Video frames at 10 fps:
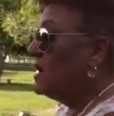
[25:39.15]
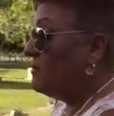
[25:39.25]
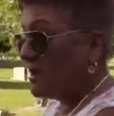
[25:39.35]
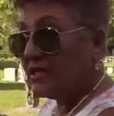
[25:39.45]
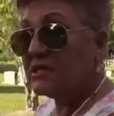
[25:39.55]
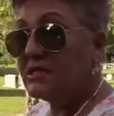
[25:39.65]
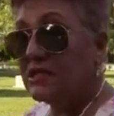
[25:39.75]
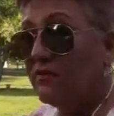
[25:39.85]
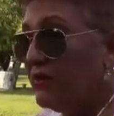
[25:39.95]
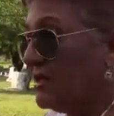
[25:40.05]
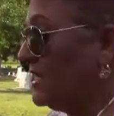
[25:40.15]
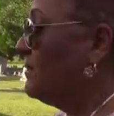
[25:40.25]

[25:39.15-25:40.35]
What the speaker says: But I think it's significant that